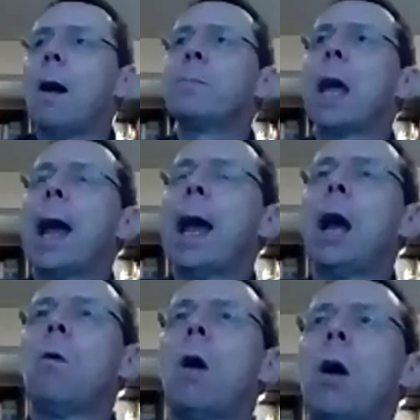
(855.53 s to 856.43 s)
How
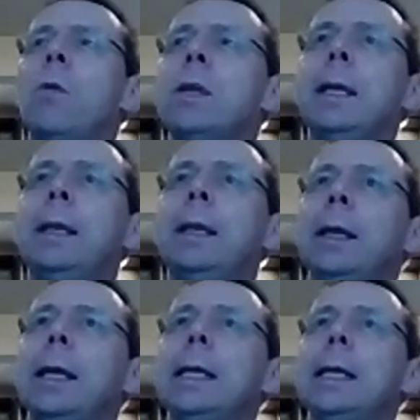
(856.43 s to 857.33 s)
are we making it
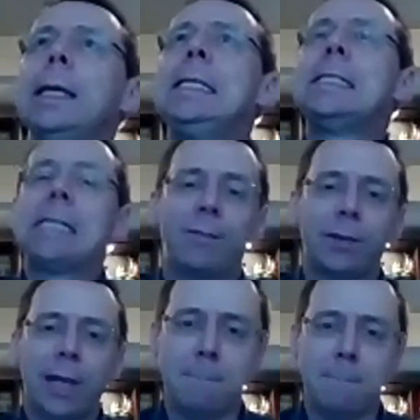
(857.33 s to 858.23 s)
easier for
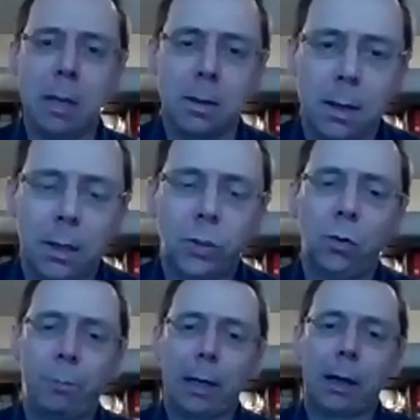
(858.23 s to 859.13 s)
them to
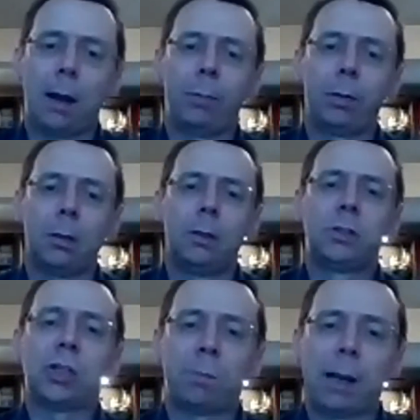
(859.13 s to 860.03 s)
pick up
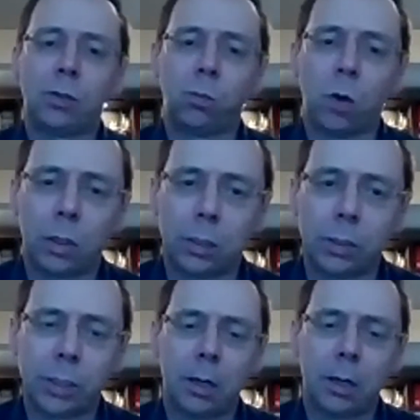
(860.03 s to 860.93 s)
displaced
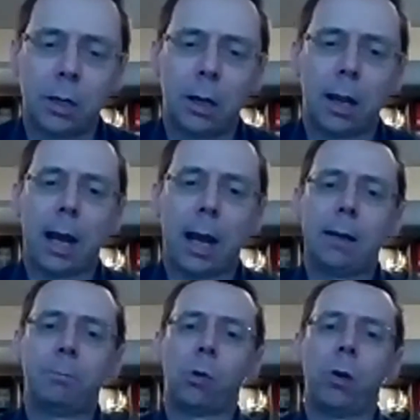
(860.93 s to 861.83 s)
workers and
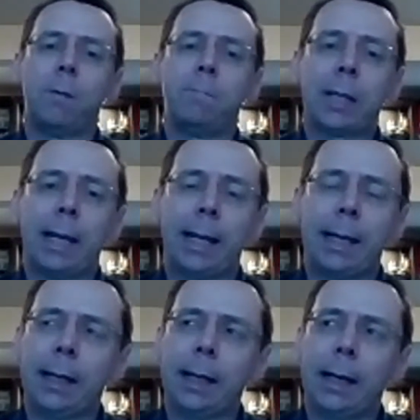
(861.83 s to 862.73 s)
employ them? And
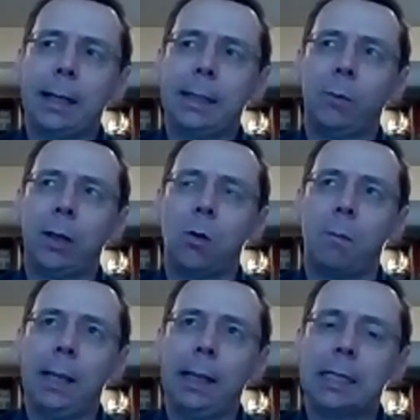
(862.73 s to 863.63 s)
I think we're not
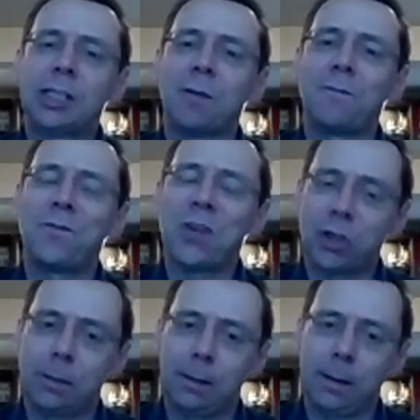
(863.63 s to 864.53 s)
making it
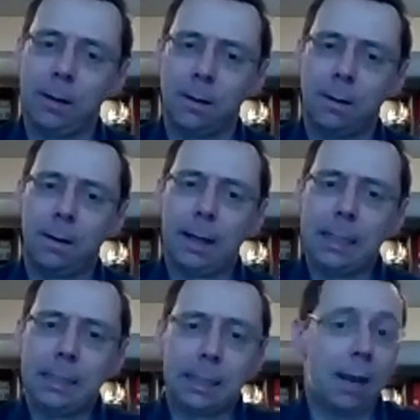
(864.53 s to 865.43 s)
sufficiently
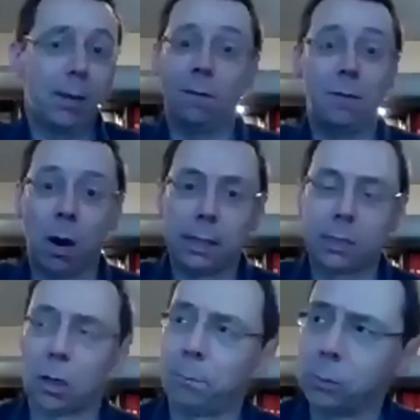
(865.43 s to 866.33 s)
easy. Let me give you one
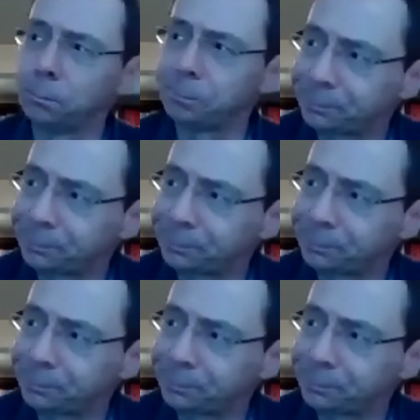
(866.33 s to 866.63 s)
example.